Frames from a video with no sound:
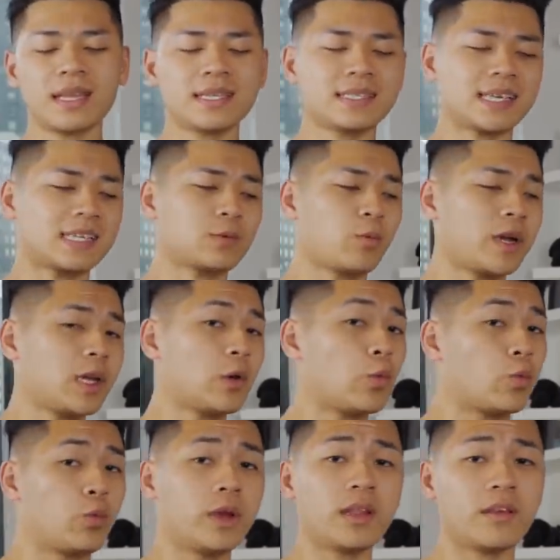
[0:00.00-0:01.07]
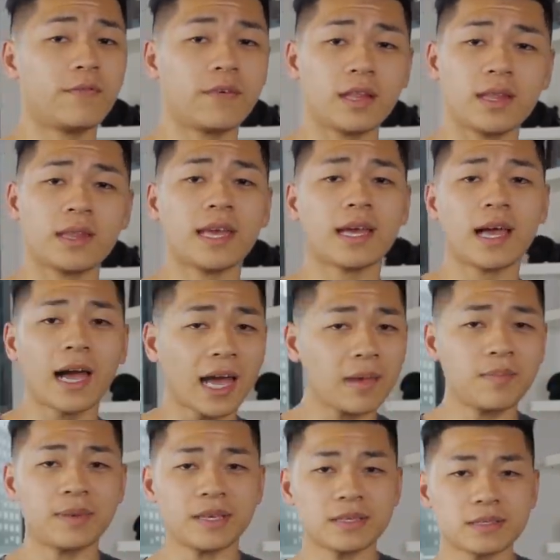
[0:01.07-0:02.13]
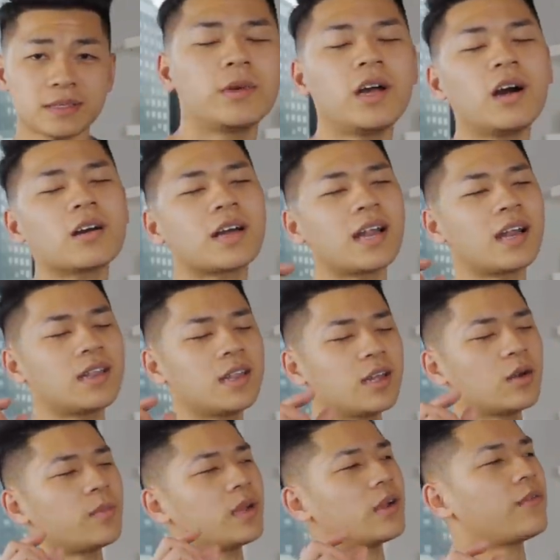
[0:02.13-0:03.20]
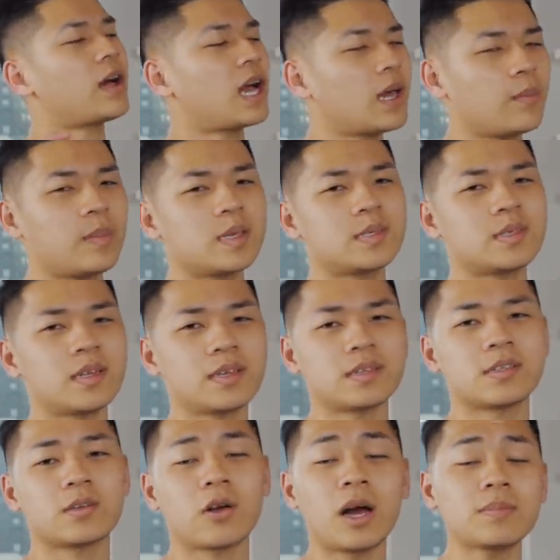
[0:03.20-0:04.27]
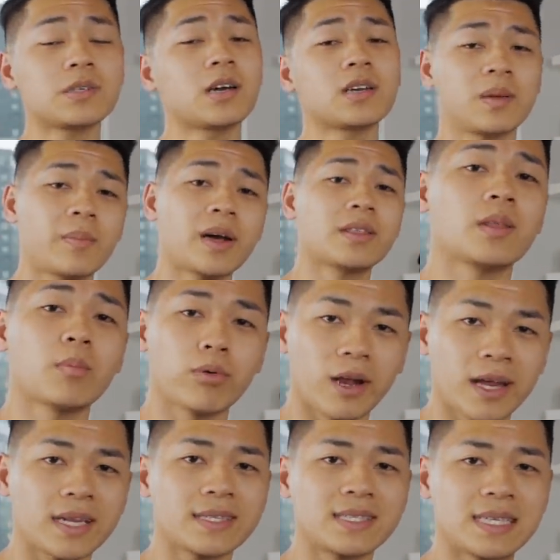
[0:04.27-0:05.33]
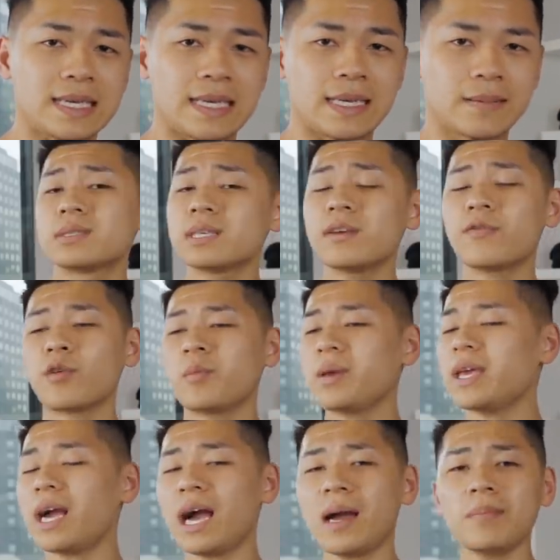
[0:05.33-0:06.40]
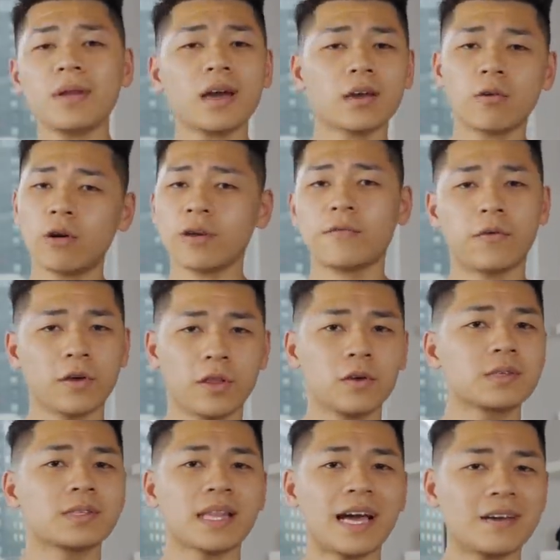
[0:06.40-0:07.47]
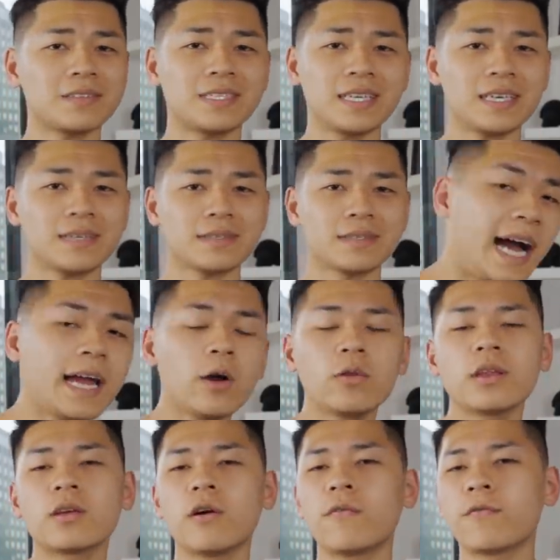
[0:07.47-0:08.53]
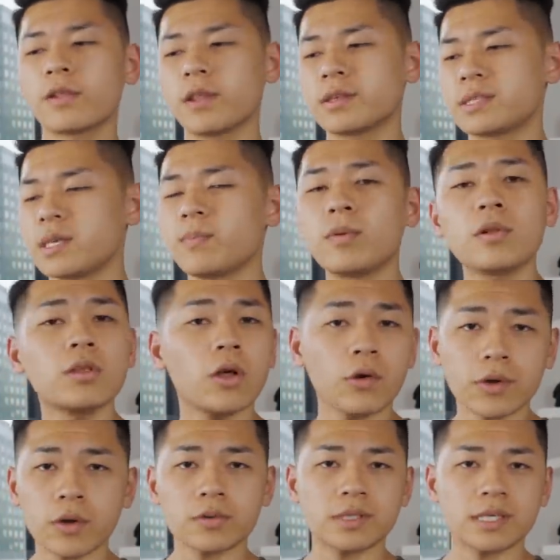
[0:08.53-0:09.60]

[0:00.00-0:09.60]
least is when you're really feeling like a hype beast. We all got a little bit of a hype beast in us, so I'm talking about the branded tee. See, for me, I'm not going for those loud tees. I only go for the simple logo